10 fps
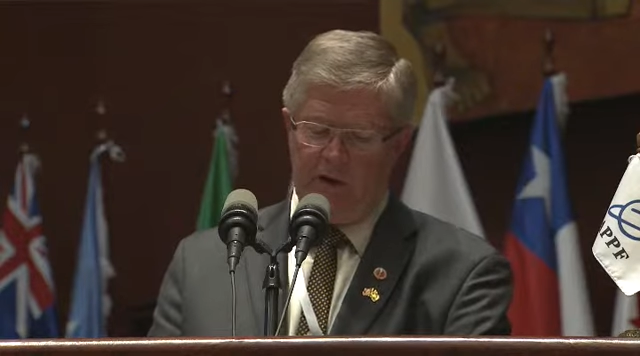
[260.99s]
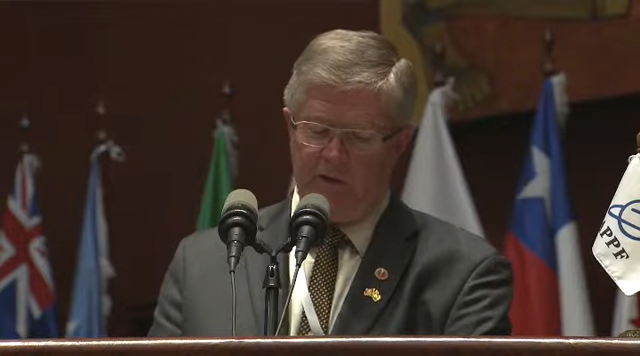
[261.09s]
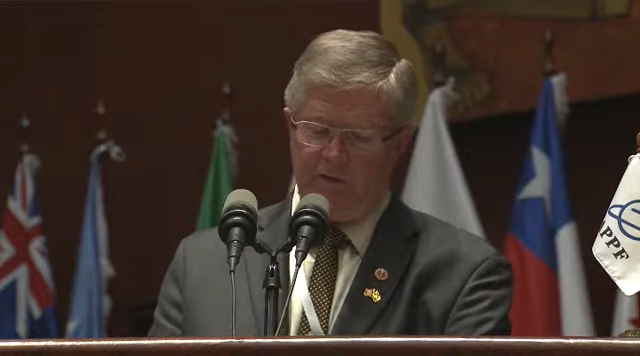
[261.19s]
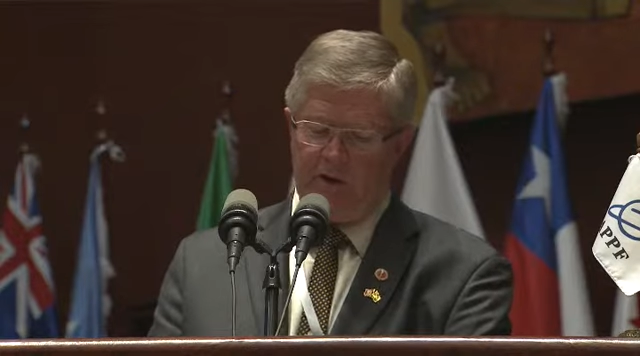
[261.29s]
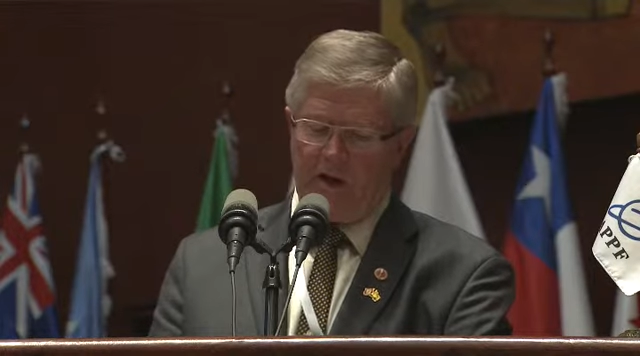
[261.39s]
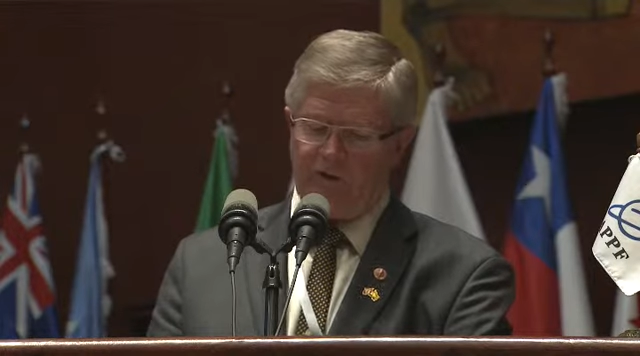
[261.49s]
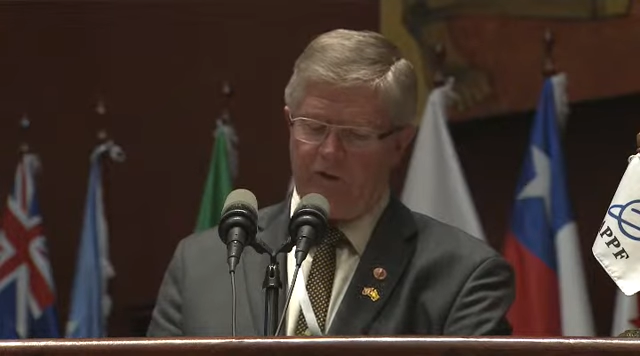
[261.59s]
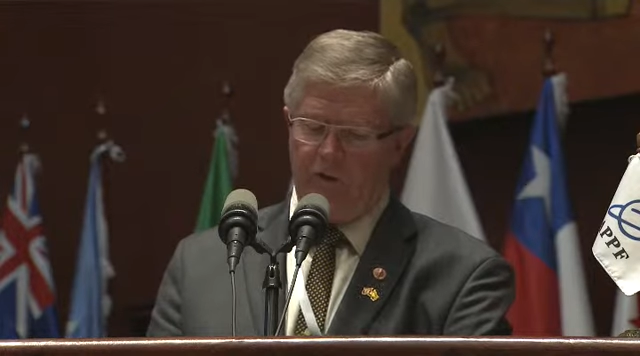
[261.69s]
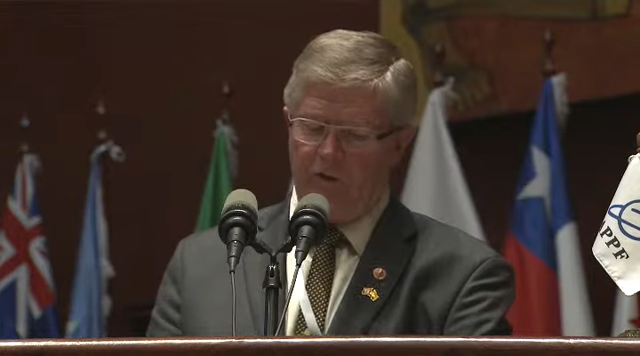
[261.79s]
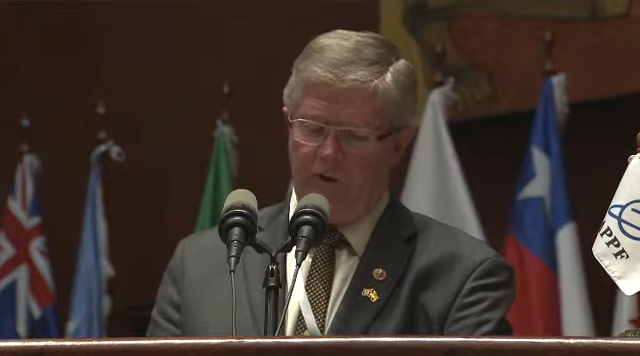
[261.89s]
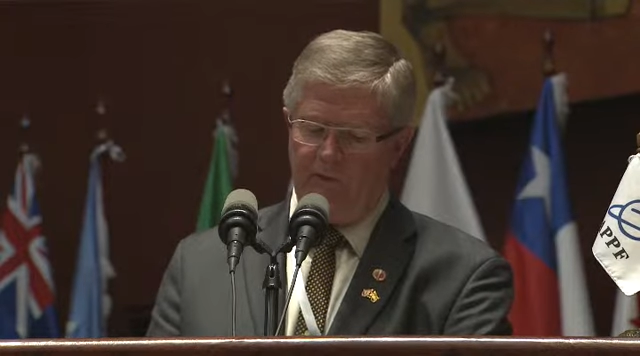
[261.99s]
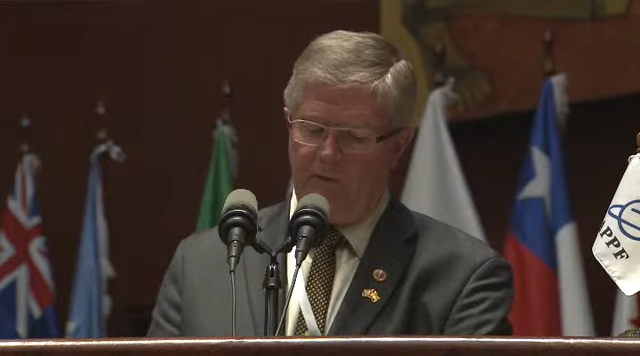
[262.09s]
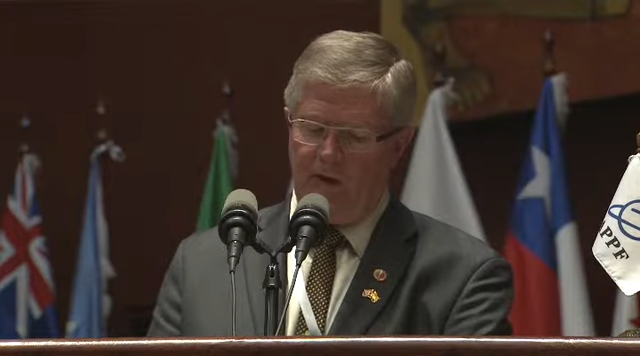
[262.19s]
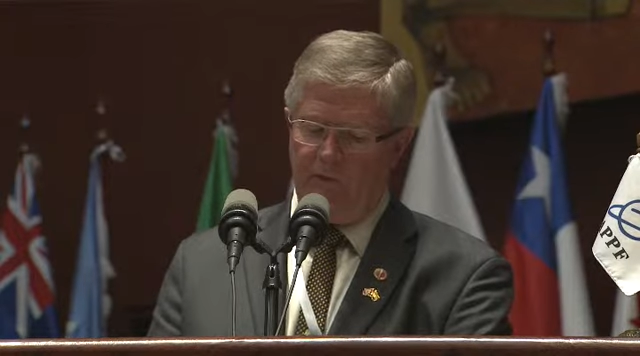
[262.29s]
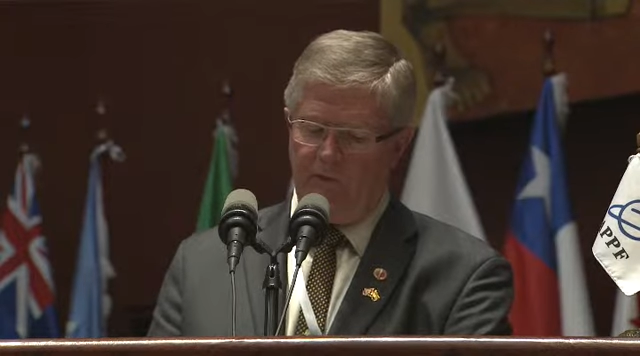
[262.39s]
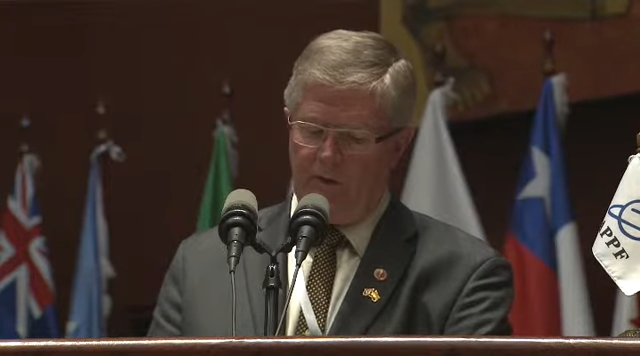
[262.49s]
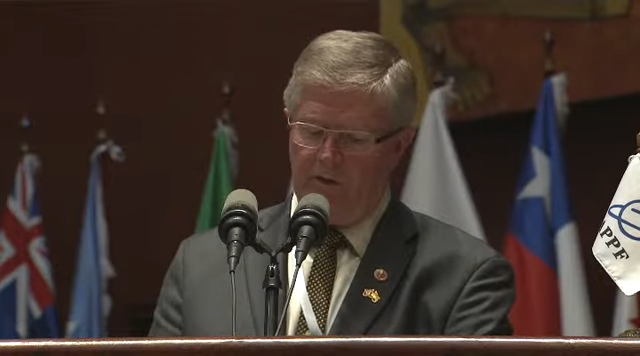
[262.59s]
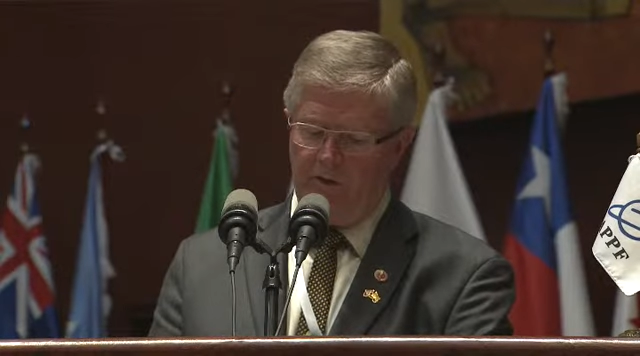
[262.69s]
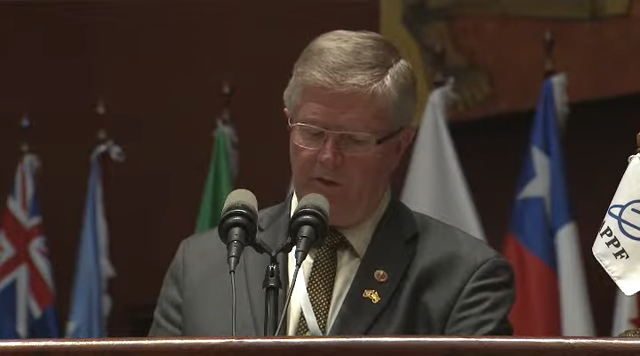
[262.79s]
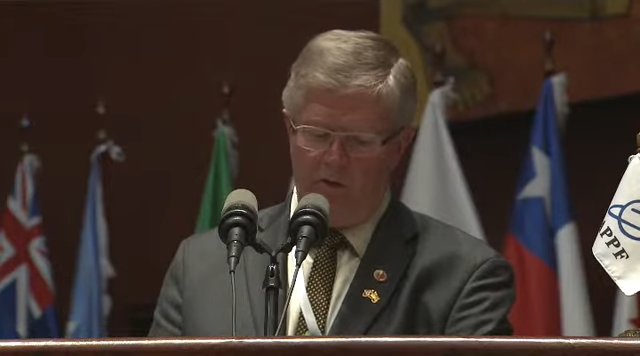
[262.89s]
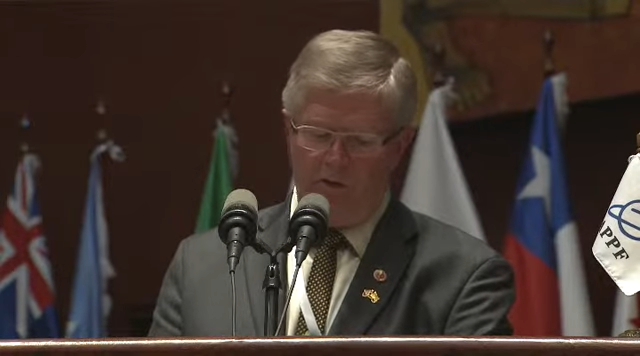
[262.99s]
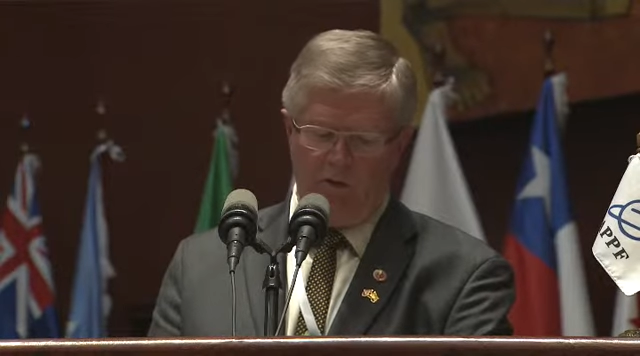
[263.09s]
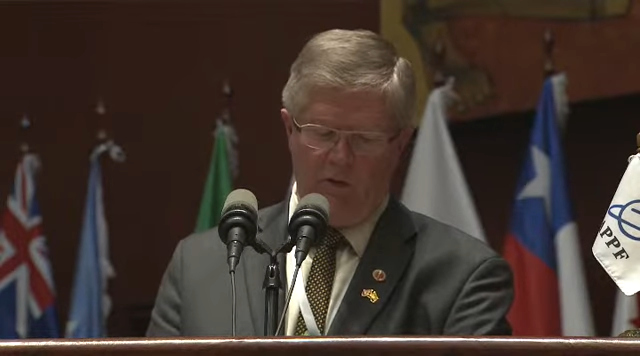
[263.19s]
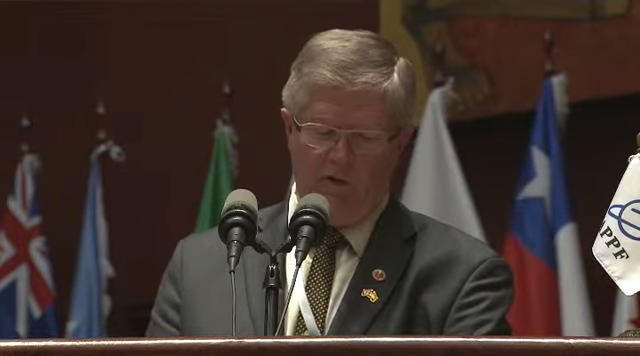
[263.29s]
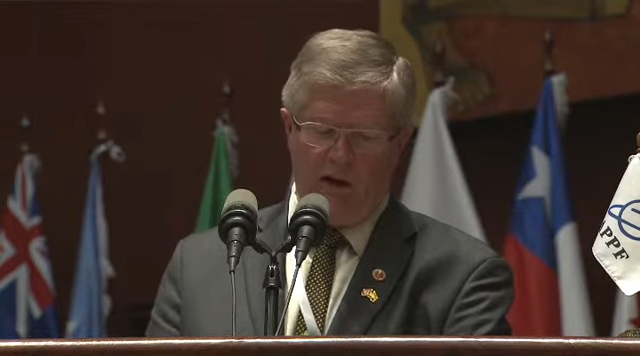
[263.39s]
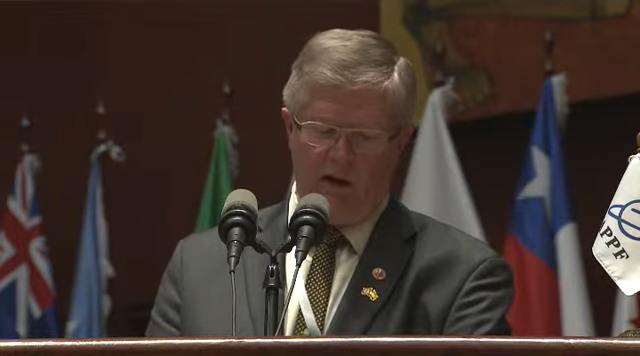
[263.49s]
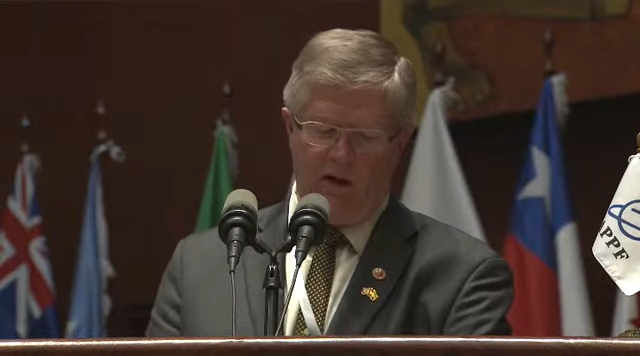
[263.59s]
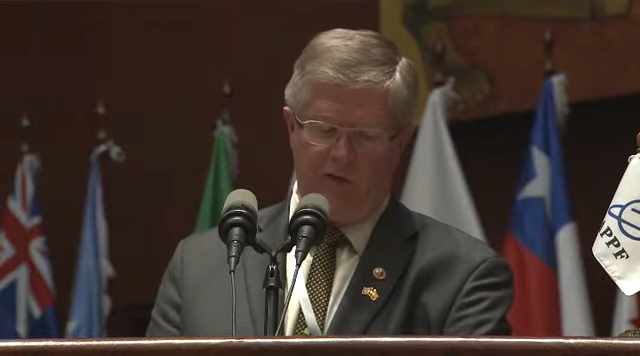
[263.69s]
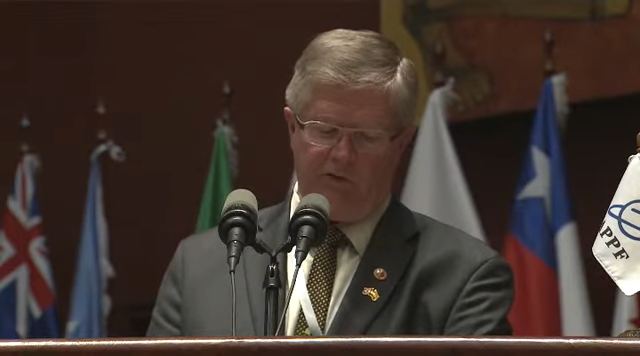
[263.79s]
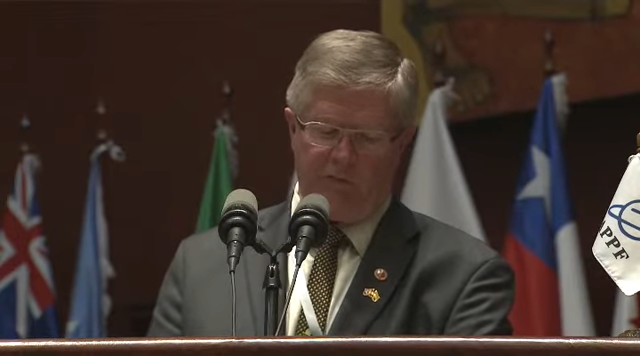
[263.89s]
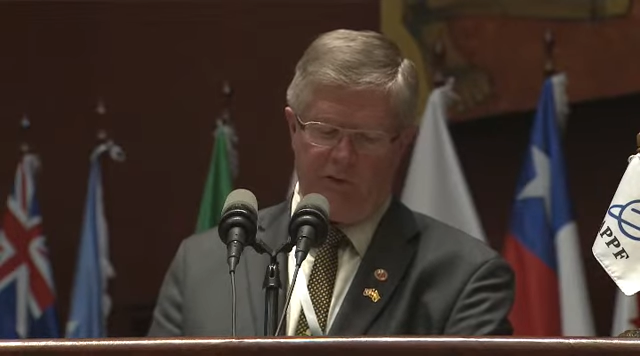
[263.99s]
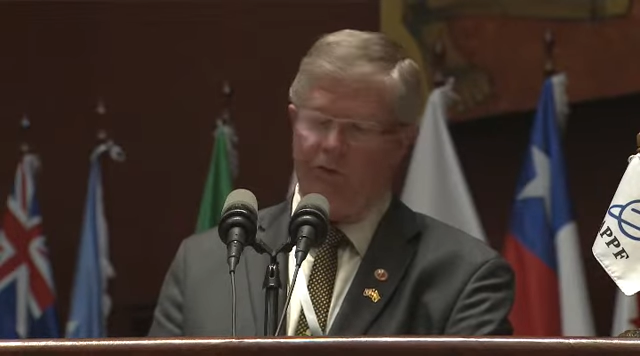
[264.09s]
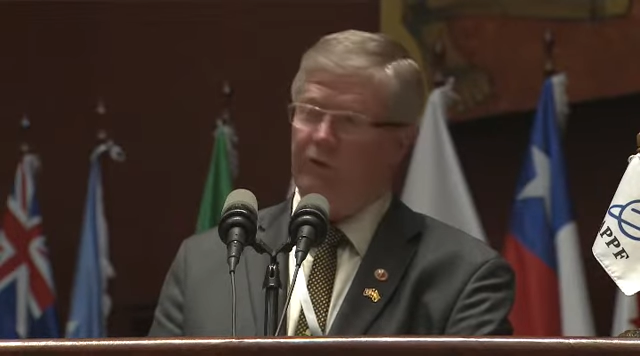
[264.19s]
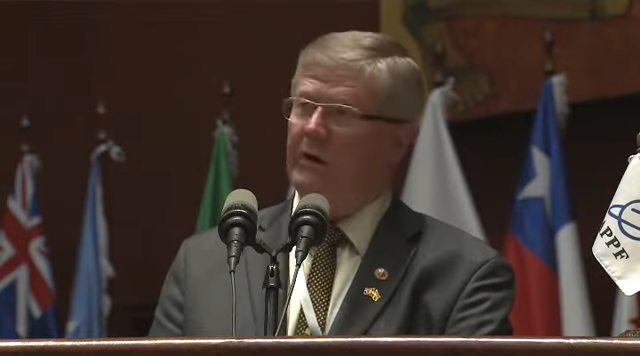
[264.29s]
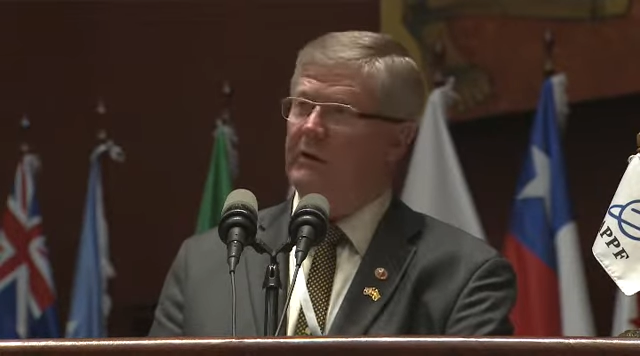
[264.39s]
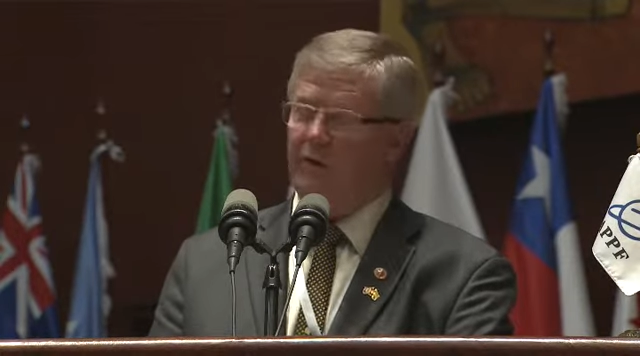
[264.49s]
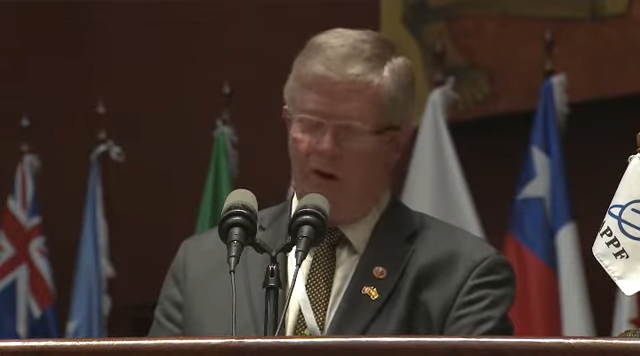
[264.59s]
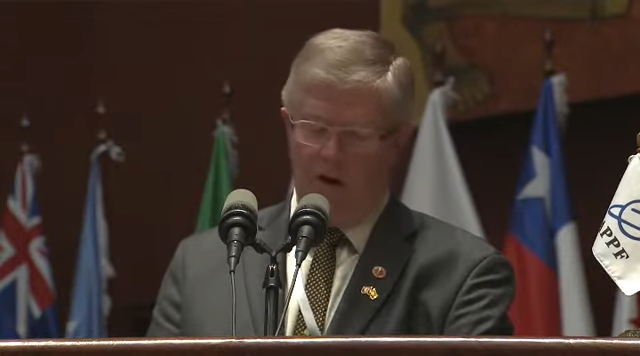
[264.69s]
its statutory 5-year review of Canada's proceeds